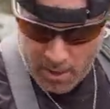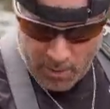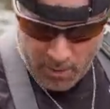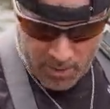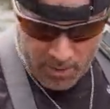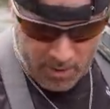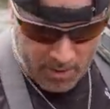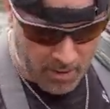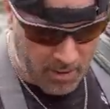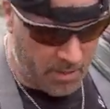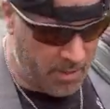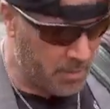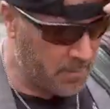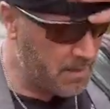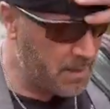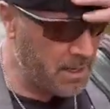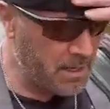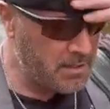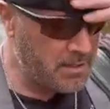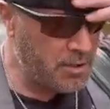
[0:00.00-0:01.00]
It,
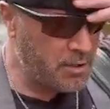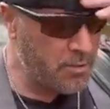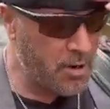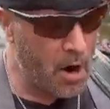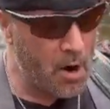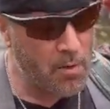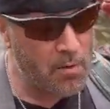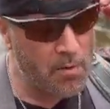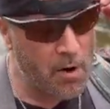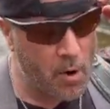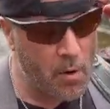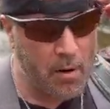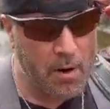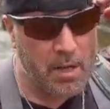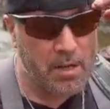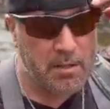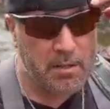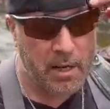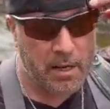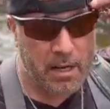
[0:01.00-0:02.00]
because the trout
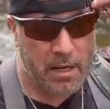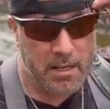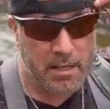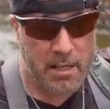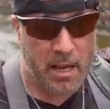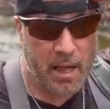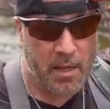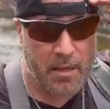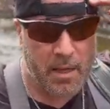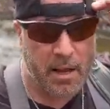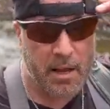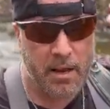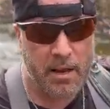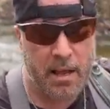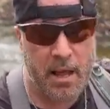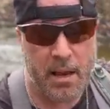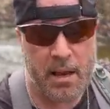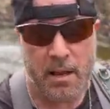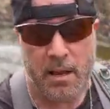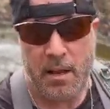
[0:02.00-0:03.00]
notice, like I said, they,
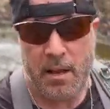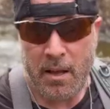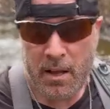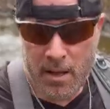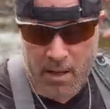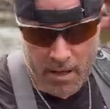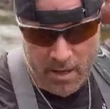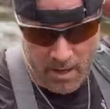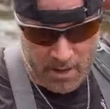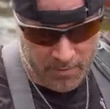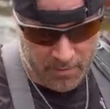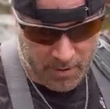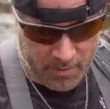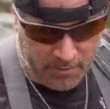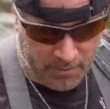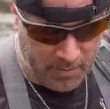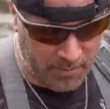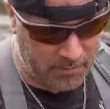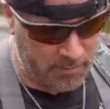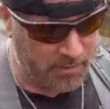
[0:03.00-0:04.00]
they if,
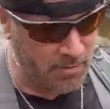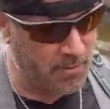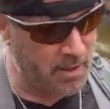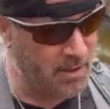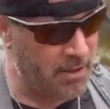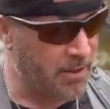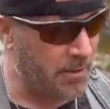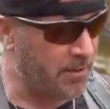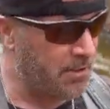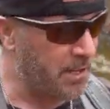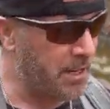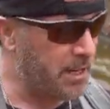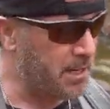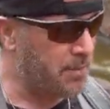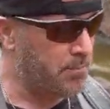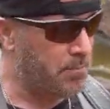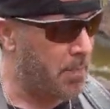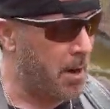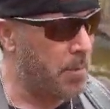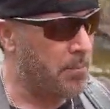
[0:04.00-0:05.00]
if, the, if the thing is
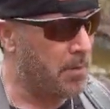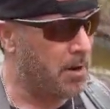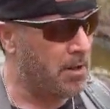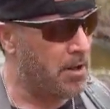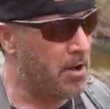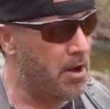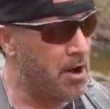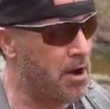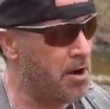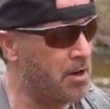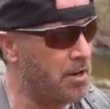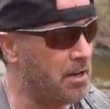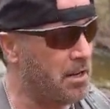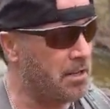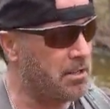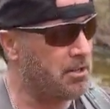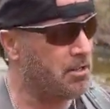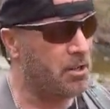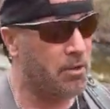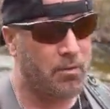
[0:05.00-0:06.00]
bumping along and
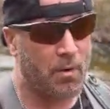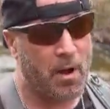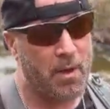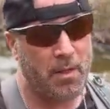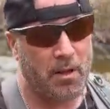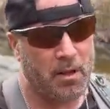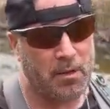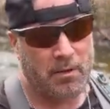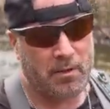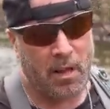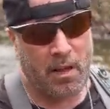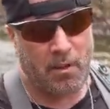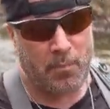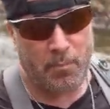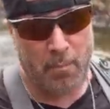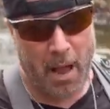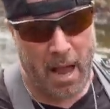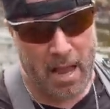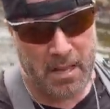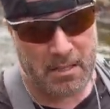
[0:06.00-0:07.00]
doesn't look right, they'll, they'll
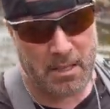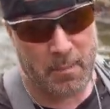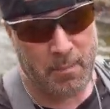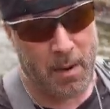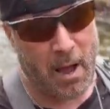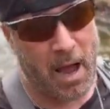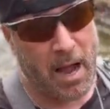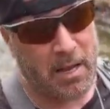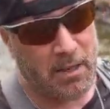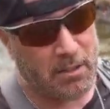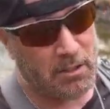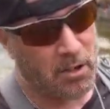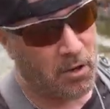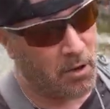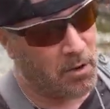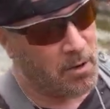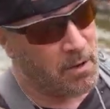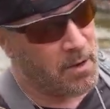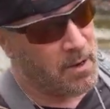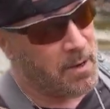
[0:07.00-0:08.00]
pass it by.
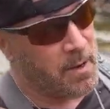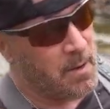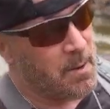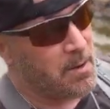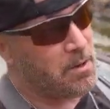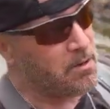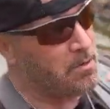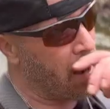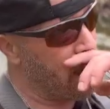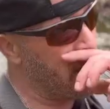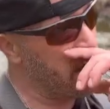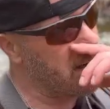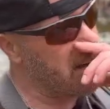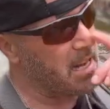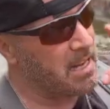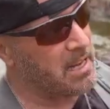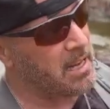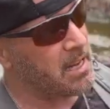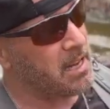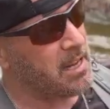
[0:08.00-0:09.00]
So Trying to
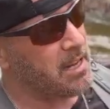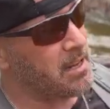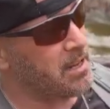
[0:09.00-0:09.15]
get